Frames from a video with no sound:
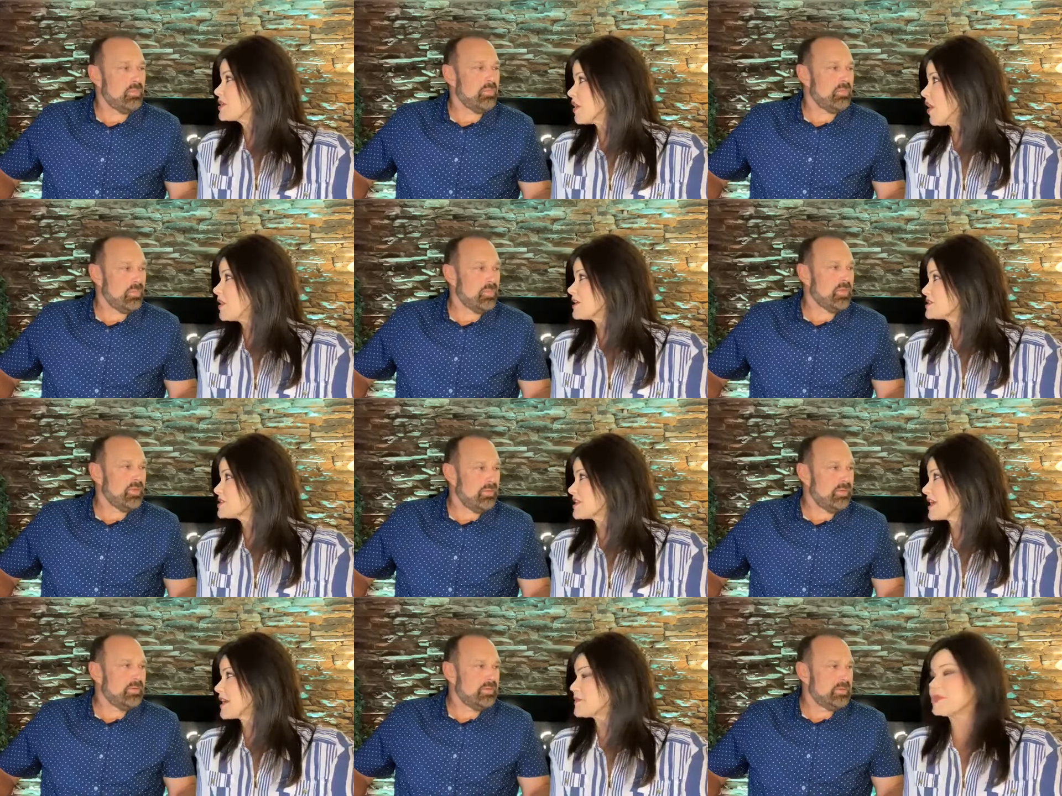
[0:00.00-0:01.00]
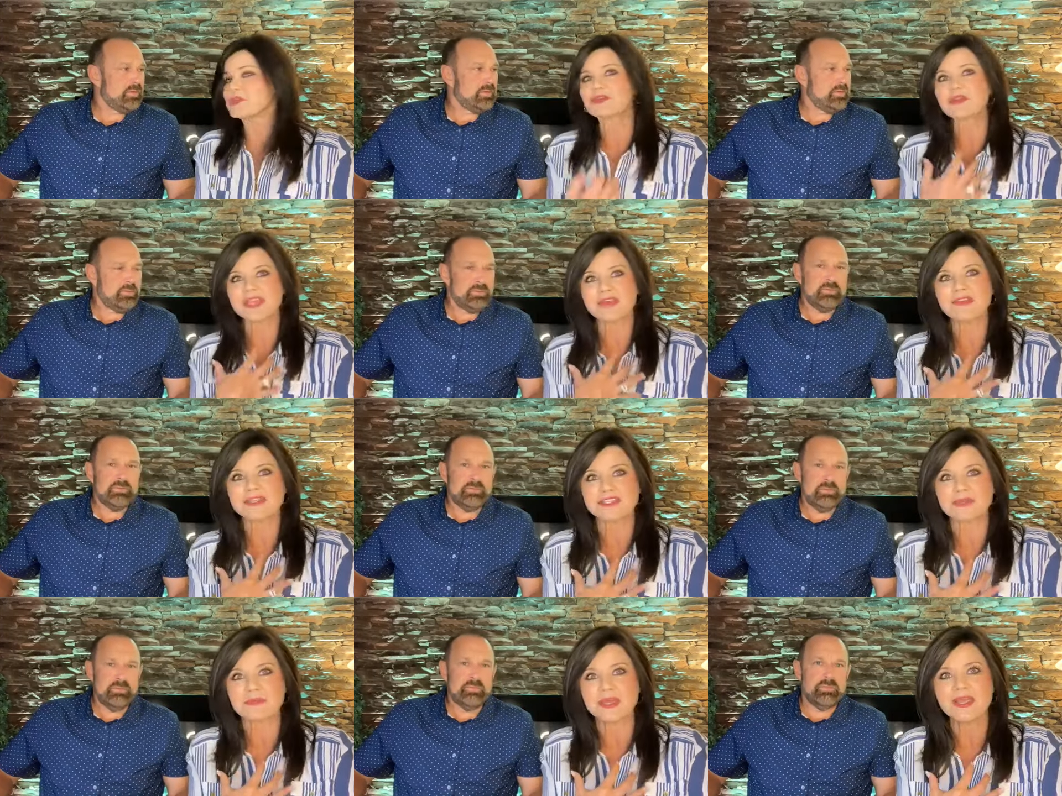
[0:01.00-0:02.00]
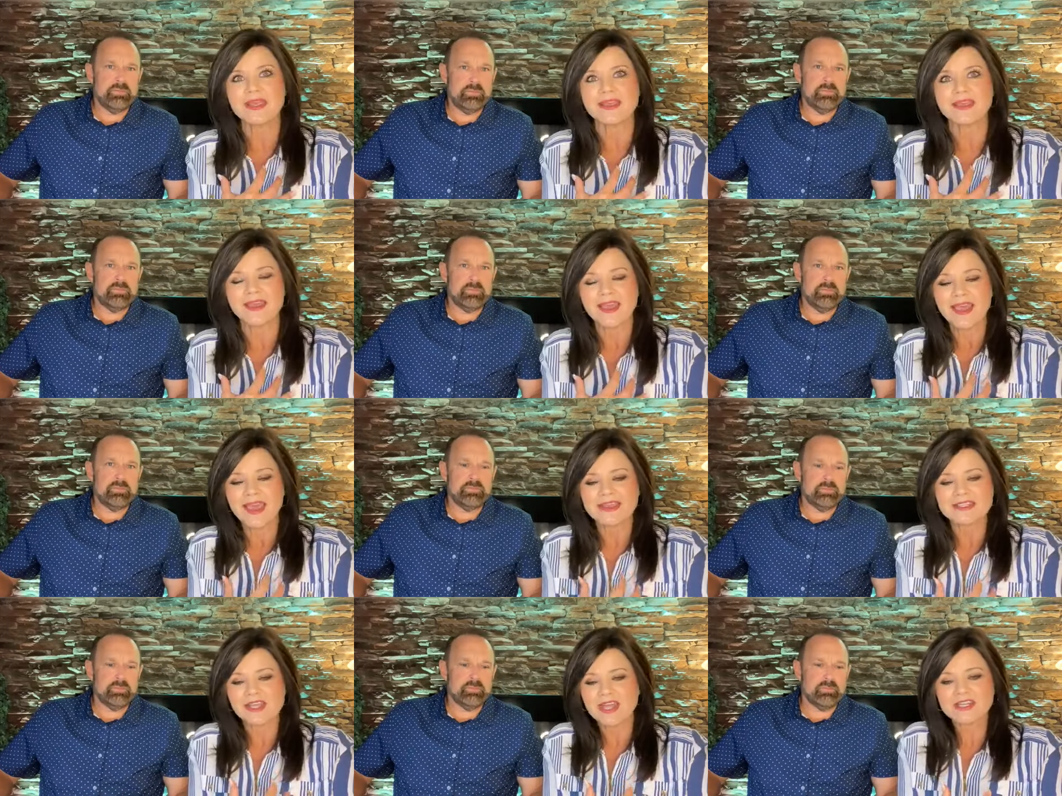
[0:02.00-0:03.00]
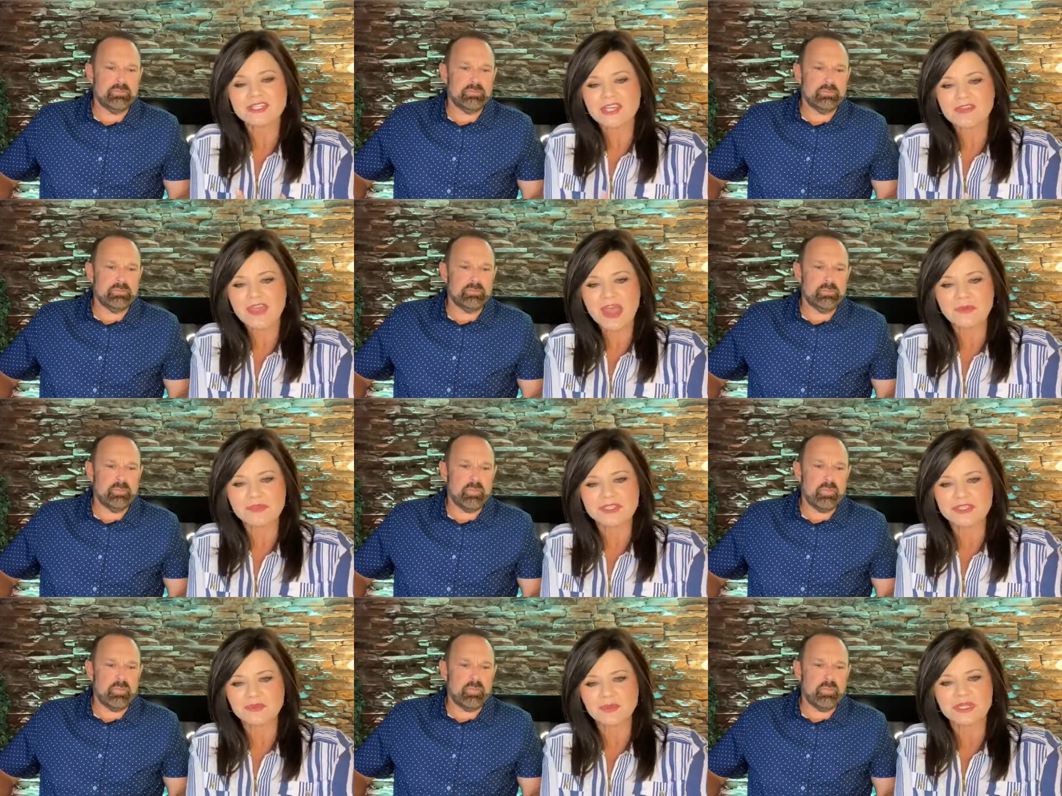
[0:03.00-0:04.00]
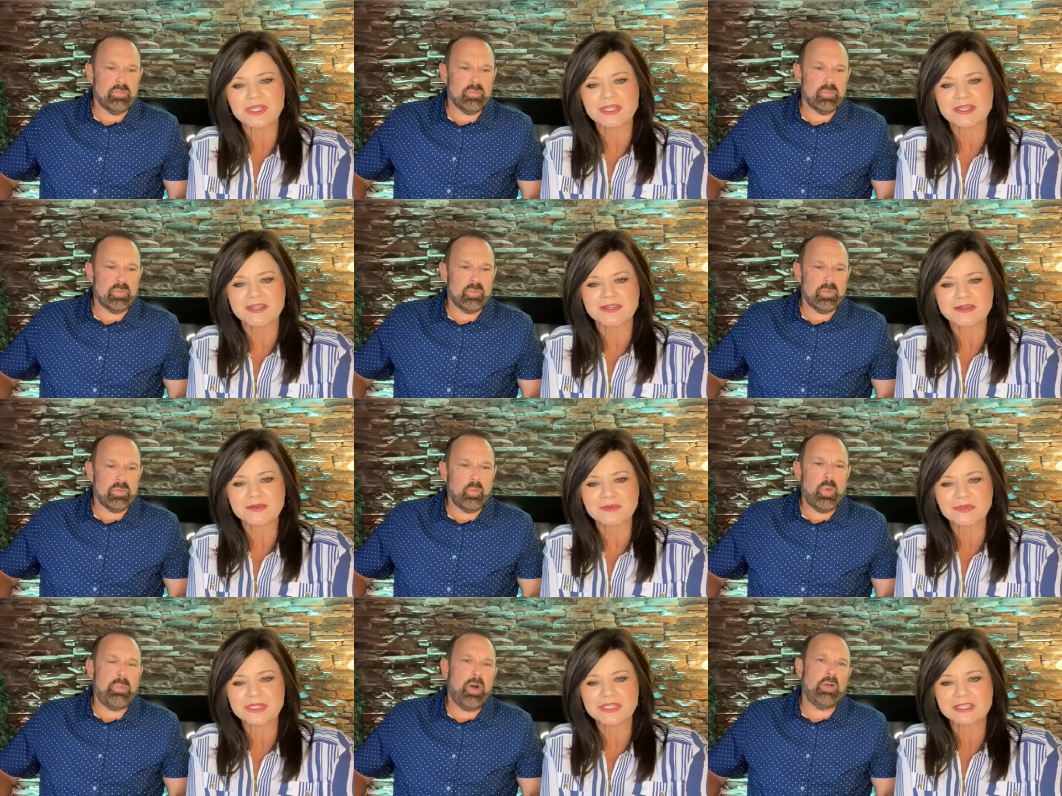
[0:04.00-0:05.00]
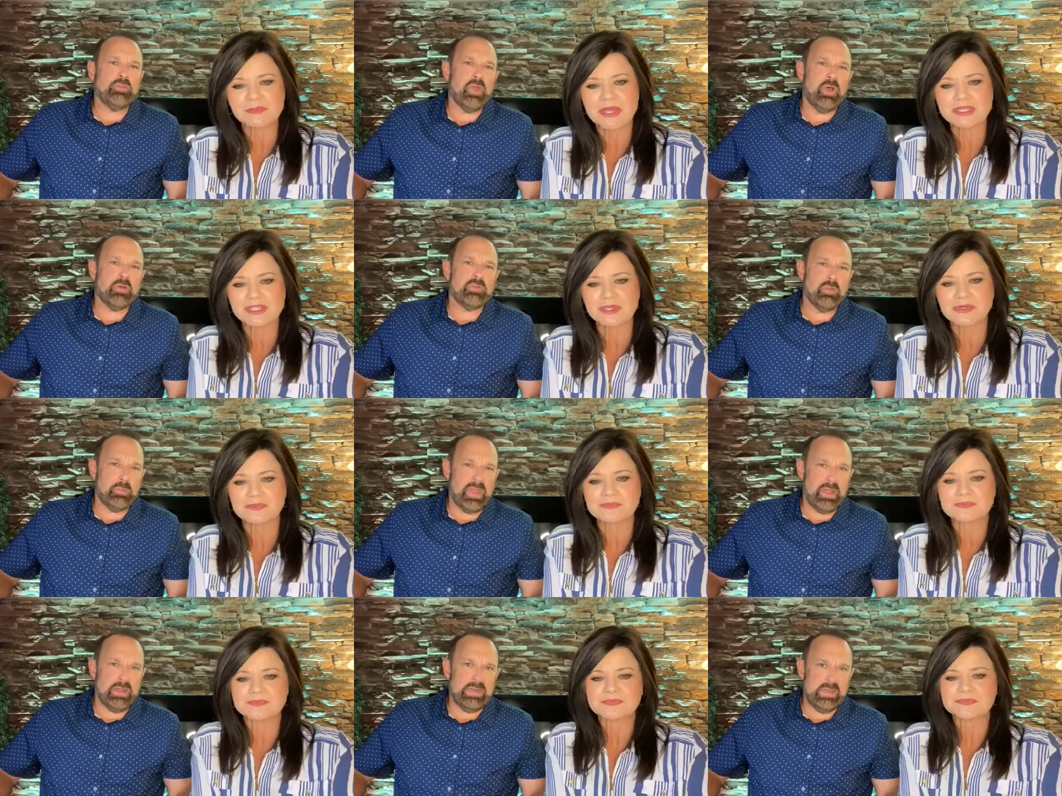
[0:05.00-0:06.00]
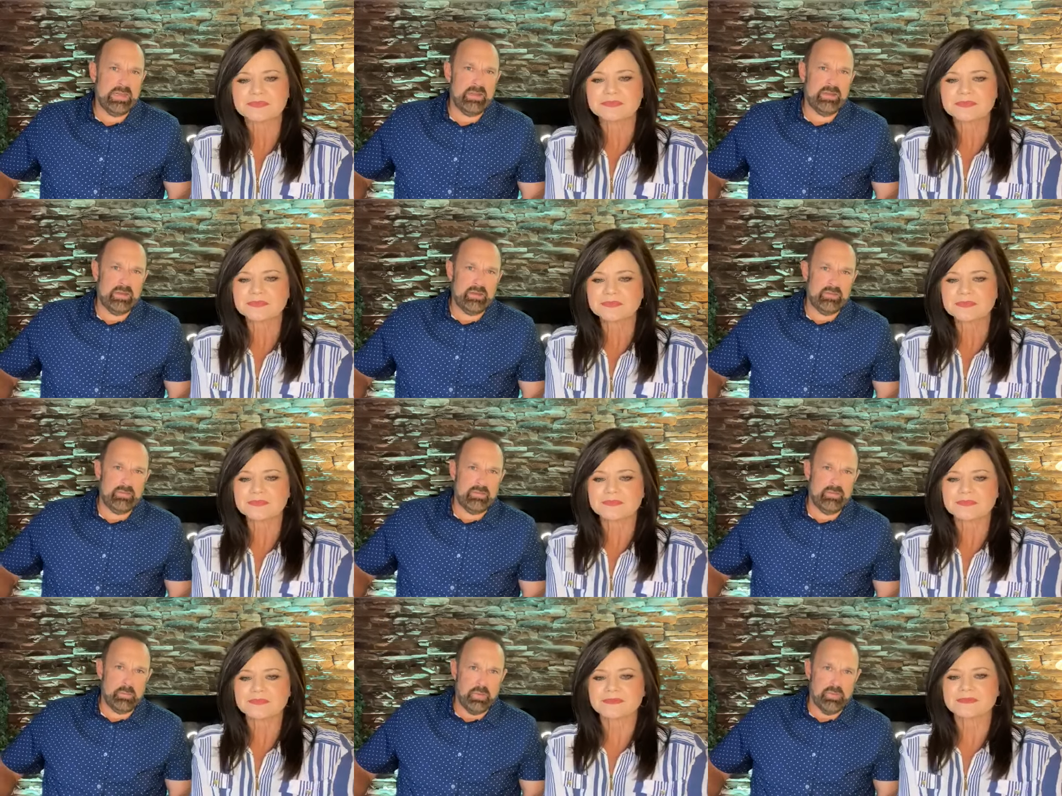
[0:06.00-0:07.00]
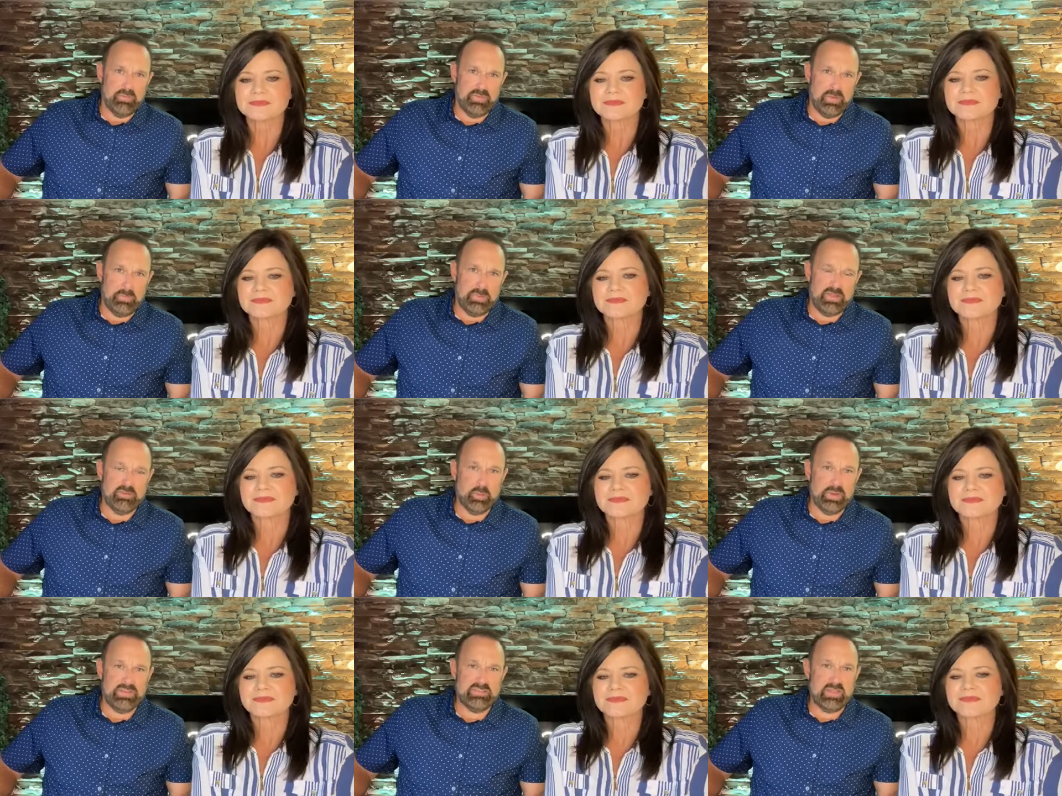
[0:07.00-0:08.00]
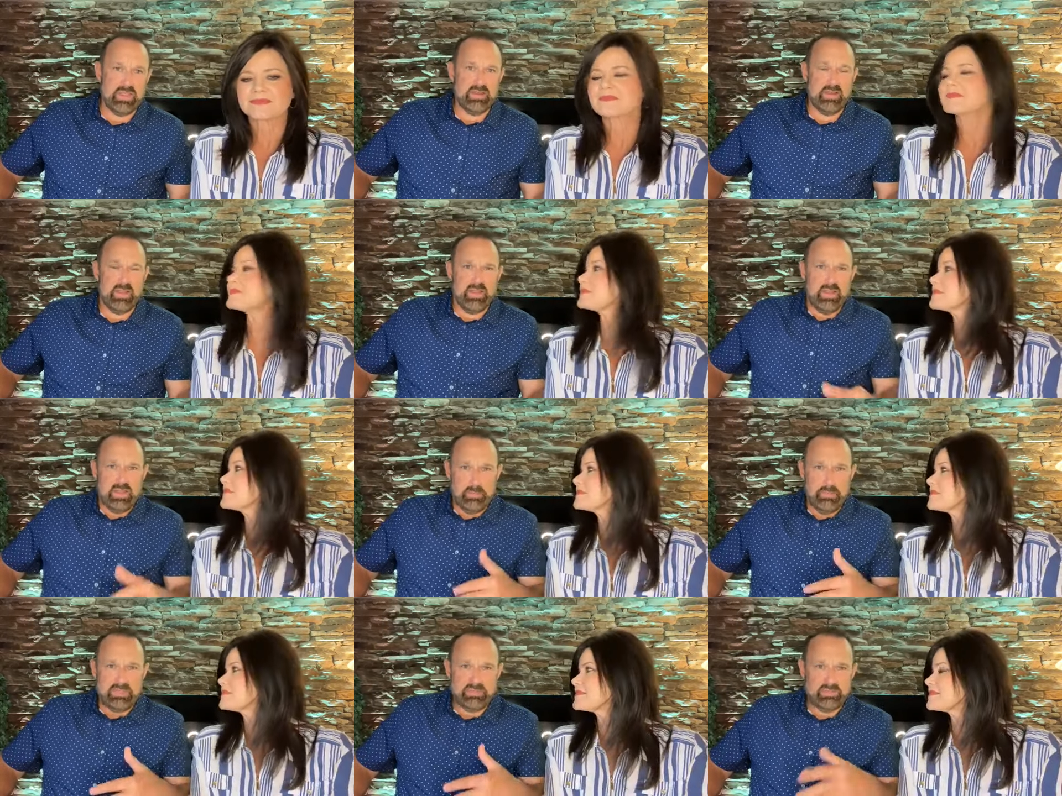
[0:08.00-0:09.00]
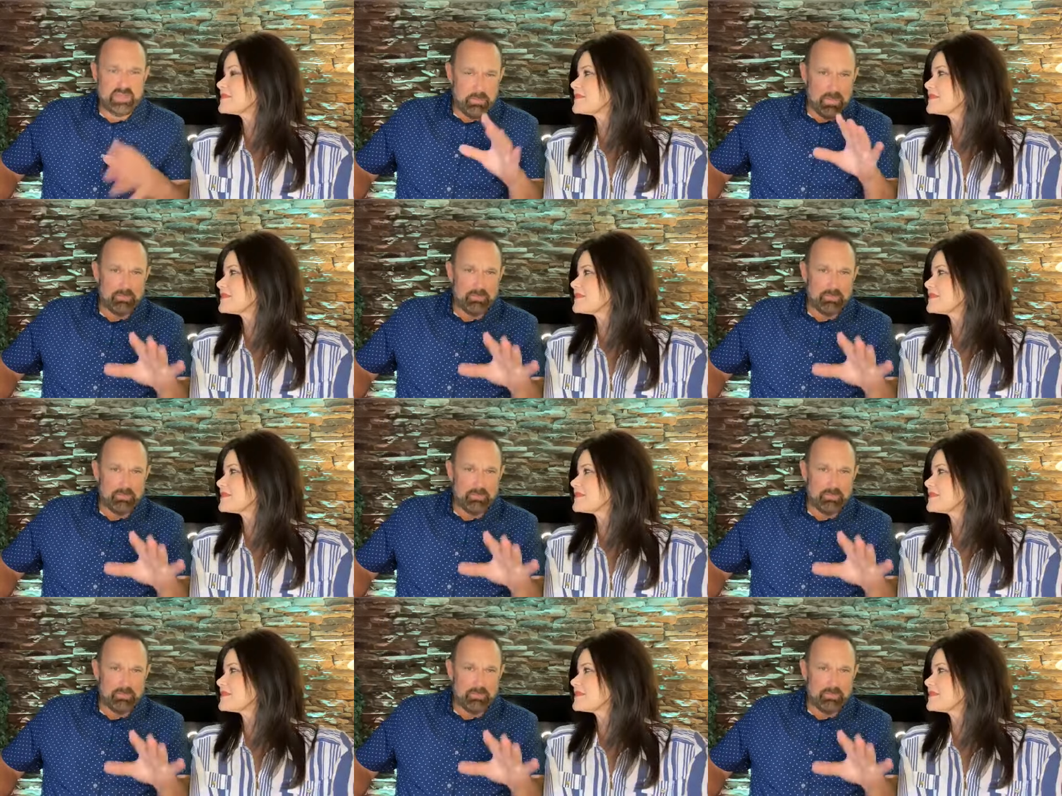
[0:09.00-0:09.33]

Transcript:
Speaker 1: when you acknowledge them you're giving to me and so i just thought that was just really well really paul special. talks
Speaker 2: about it in the book of philippians when he said he makes a